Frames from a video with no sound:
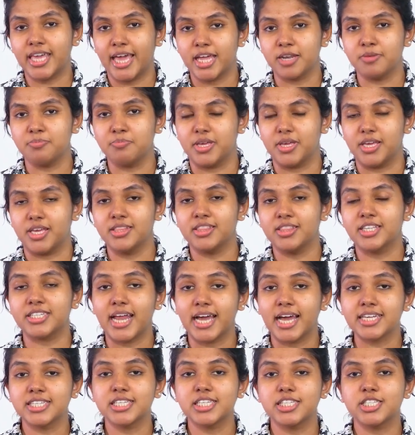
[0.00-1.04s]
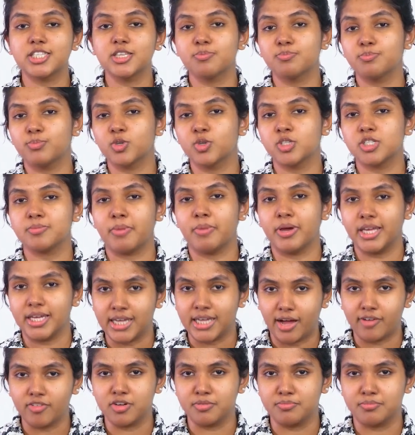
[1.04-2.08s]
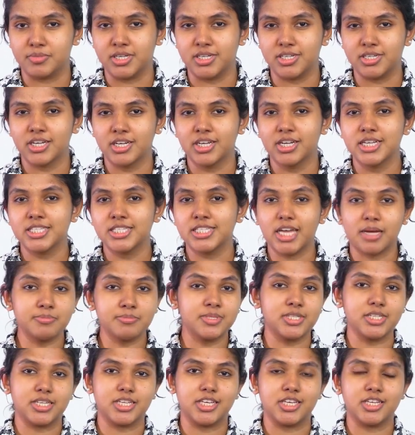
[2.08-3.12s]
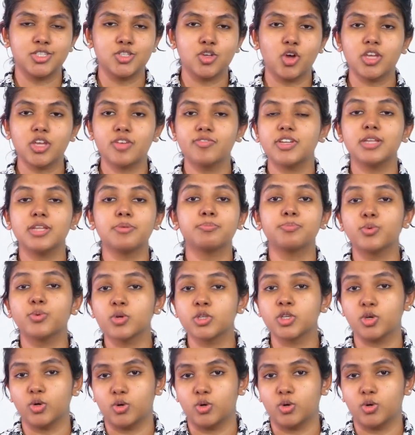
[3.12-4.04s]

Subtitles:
can be the taxes imposed by a government, subsidies, or even import